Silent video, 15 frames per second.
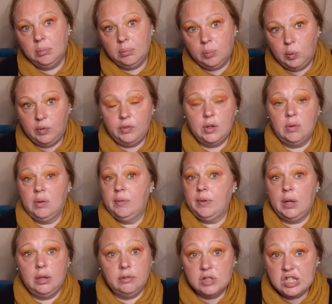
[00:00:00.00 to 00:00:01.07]
With
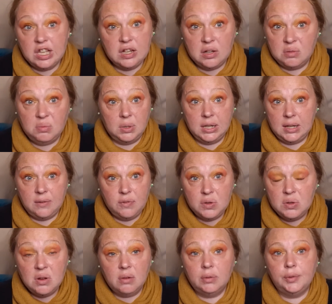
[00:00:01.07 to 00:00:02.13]
norovirus, they don't to give you
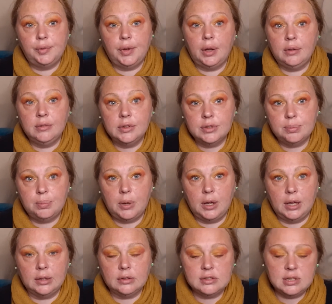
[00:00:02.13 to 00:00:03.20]
norovirus by
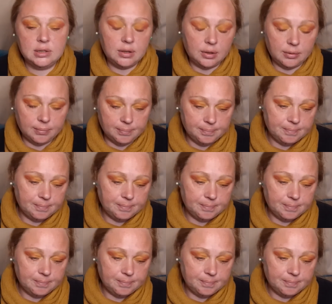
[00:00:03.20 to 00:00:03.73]
accident.